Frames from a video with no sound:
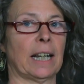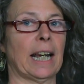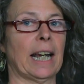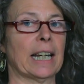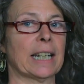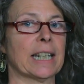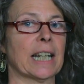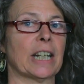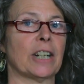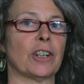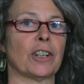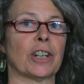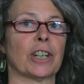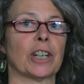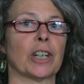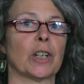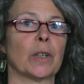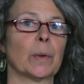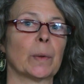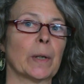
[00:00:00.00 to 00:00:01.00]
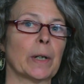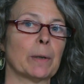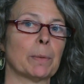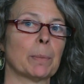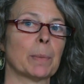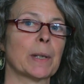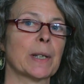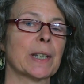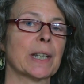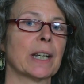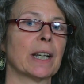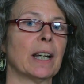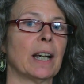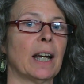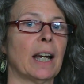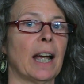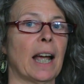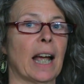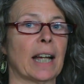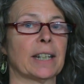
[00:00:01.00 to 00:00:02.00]
anti nuclear groups
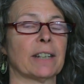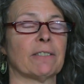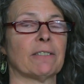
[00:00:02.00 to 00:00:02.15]
and